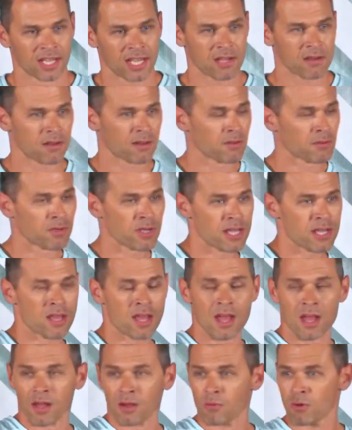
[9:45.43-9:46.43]
He,
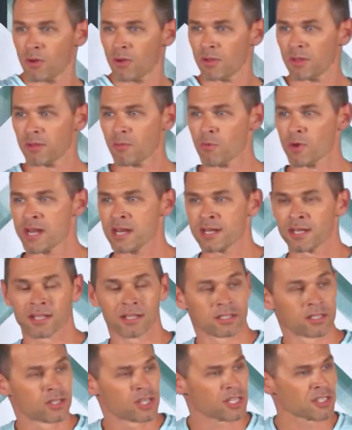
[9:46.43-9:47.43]
he, the
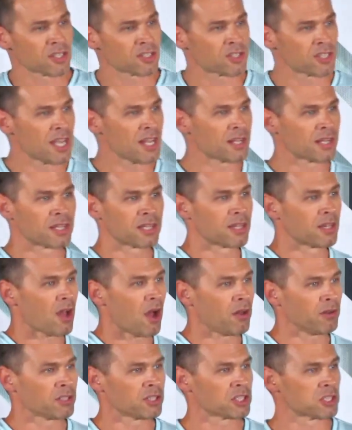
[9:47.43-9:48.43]
wind, Jesus said,
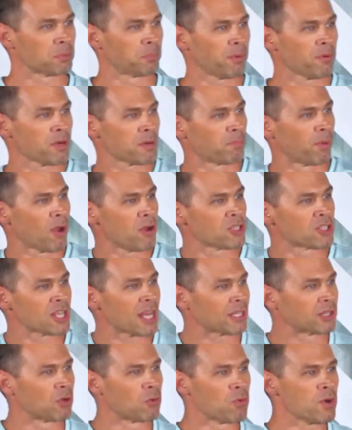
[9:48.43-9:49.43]
the Spirit blows
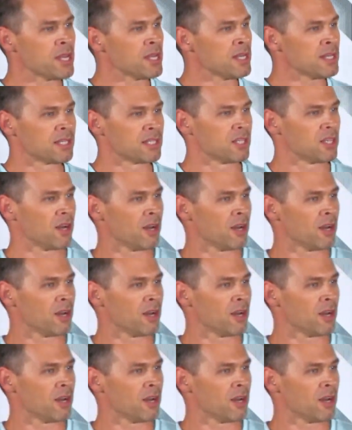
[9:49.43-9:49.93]
like the wind.